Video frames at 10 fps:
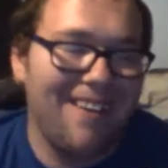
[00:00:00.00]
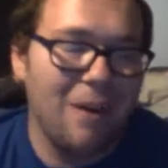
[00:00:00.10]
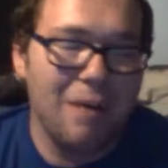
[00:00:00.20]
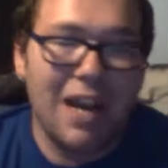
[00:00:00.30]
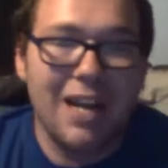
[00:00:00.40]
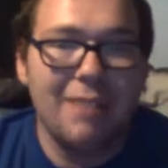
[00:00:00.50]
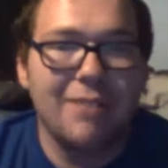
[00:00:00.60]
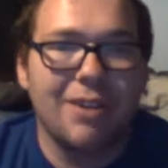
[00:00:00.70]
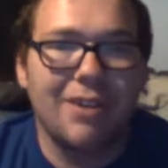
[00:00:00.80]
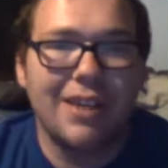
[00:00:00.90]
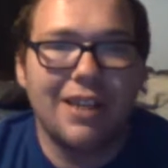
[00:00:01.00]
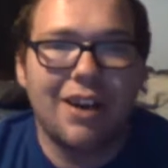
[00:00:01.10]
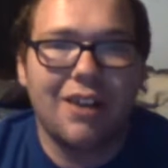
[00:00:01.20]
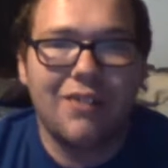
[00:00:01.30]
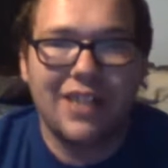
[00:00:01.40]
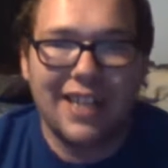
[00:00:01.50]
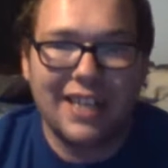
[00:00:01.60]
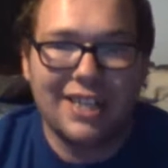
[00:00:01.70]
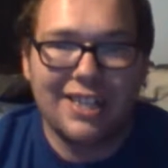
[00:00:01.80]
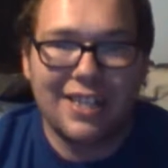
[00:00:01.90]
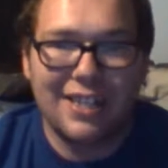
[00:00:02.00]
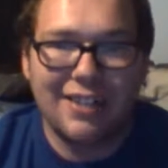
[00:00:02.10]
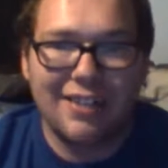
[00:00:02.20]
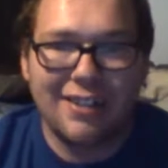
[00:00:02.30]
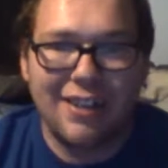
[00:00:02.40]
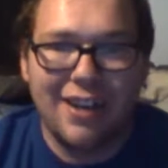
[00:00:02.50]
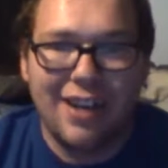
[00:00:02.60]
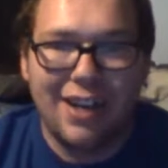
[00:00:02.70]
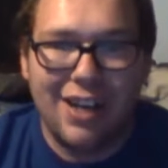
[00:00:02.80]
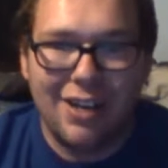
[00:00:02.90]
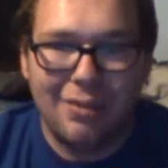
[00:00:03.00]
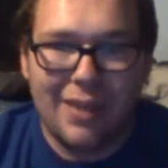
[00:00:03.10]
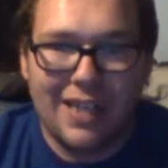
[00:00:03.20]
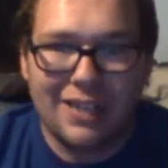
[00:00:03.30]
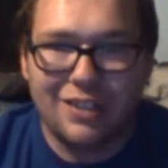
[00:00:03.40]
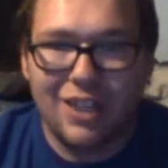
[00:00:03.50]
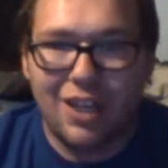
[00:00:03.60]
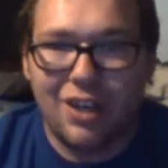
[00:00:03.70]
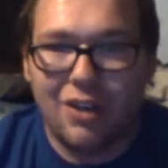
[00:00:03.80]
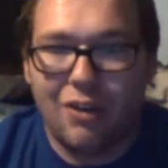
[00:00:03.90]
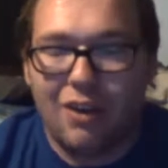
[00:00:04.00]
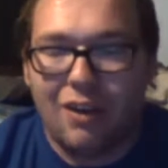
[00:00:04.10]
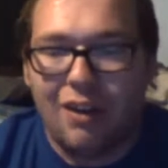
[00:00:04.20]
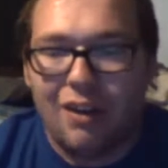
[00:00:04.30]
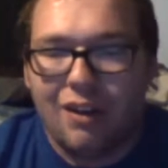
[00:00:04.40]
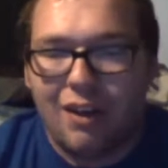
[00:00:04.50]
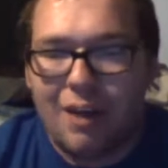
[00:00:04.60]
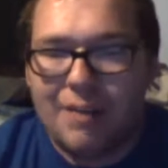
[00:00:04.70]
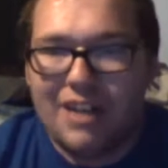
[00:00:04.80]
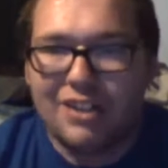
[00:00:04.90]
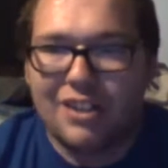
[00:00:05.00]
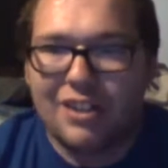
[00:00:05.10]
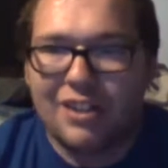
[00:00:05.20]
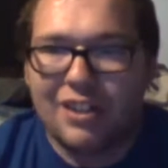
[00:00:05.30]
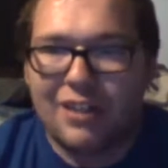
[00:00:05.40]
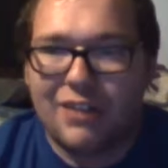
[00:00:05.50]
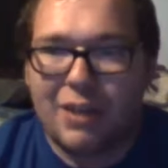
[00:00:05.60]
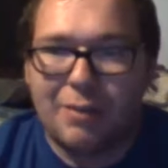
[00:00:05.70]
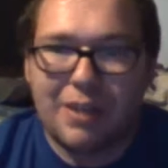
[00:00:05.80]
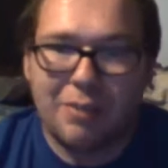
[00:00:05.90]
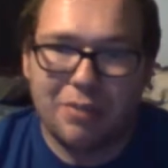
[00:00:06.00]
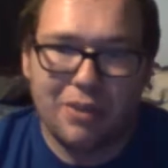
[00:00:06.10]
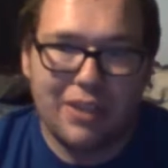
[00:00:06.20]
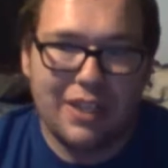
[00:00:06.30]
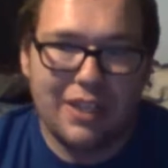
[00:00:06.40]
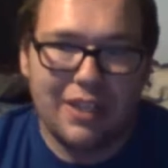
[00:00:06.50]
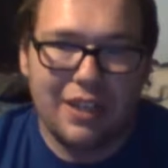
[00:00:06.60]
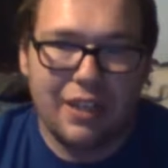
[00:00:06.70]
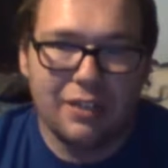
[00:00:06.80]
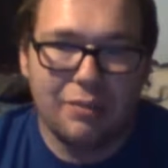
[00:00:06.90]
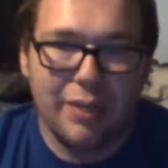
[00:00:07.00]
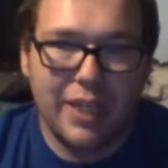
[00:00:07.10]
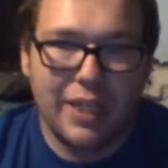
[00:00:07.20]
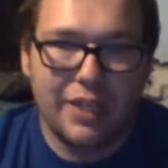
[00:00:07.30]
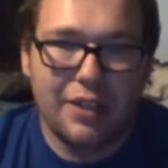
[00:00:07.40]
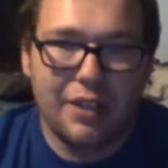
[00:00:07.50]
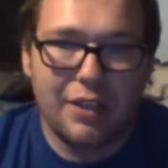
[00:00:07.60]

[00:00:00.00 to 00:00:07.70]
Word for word: um, I am going on vacation here in a week, so I'm not sure if I'll be uploading next week.